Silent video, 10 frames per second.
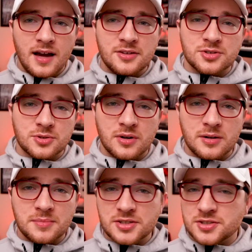I use it quite a
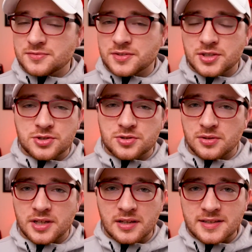bit just for
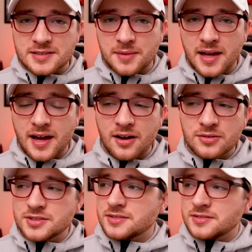controlling lights in my
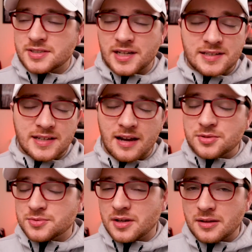house, setting
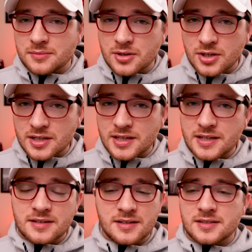timers while I'm
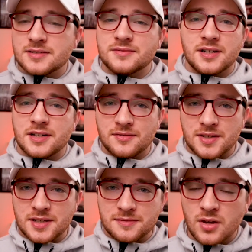cooking. It's very convenient.